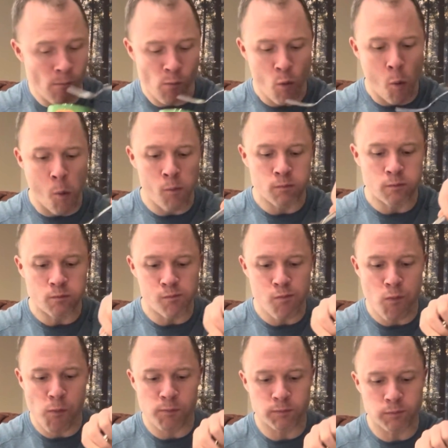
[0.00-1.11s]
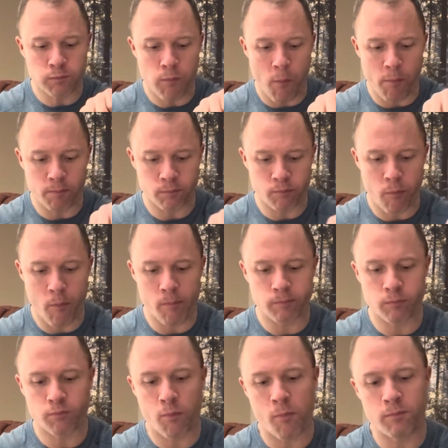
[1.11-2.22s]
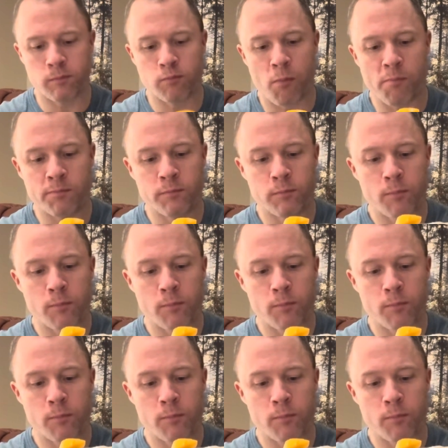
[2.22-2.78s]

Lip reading: pushed my metabolism into the gutter doing like,